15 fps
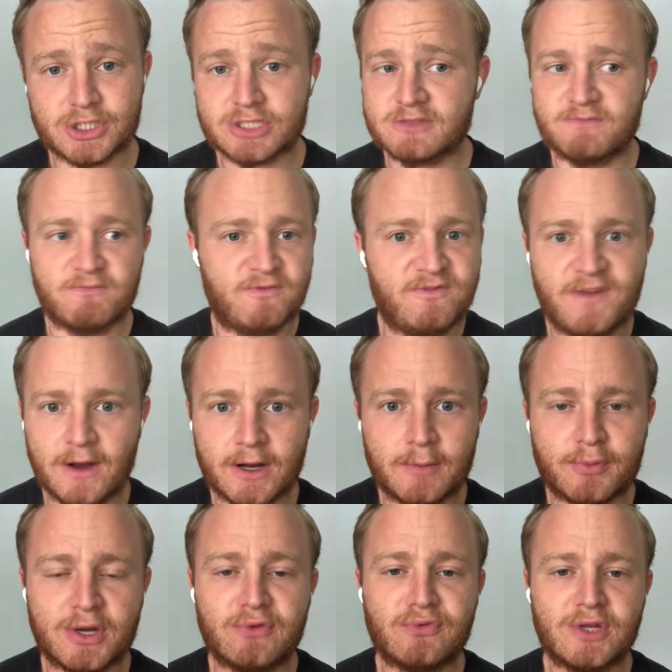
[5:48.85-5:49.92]
Just very
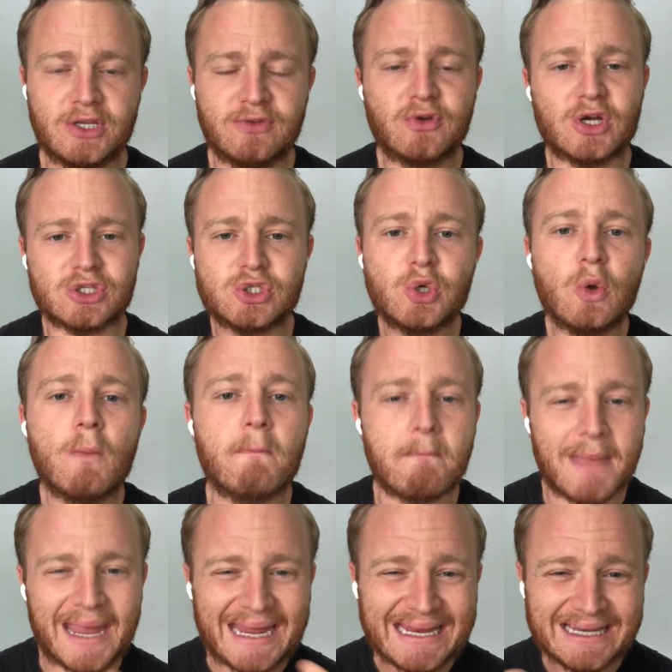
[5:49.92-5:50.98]
briefly, you've got two
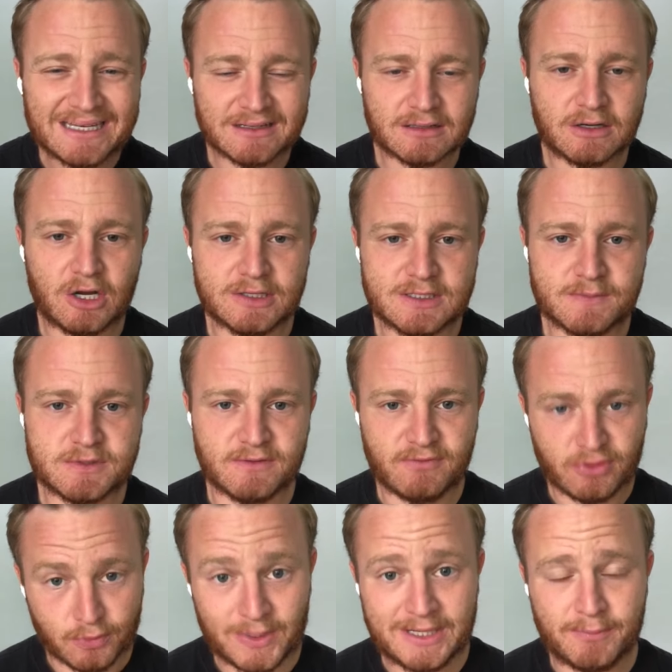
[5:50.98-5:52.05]
main concepts of
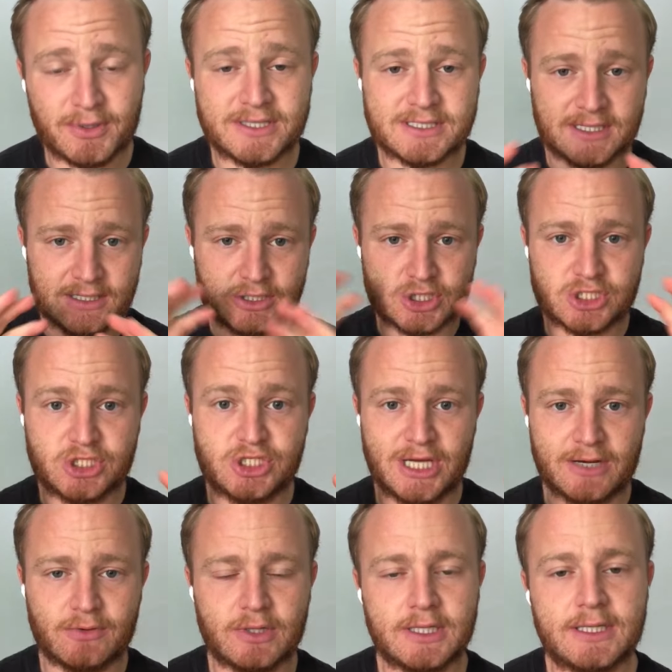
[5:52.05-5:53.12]
three D printing just
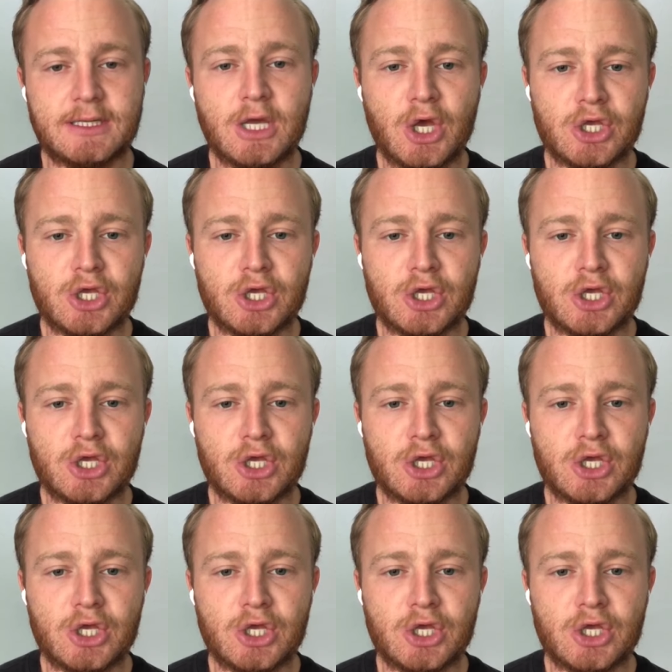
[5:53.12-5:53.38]
generally.